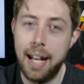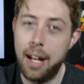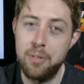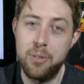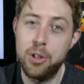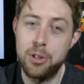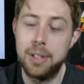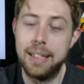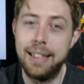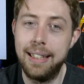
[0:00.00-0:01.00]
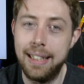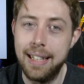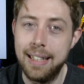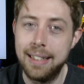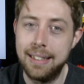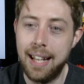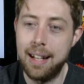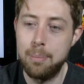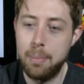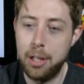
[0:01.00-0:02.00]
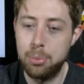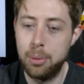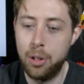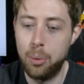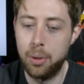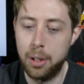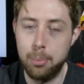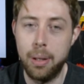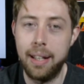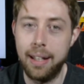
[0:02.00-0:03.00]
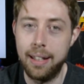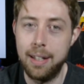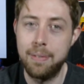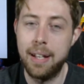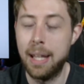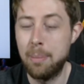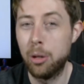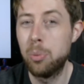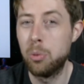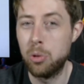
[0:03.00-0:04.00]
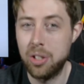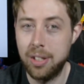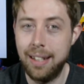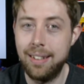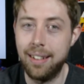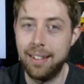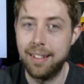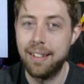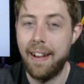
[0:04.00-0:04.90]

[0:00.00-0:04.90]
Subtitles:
And unfortunately, that makes me not want to buy it. In fact, that makes me resent it.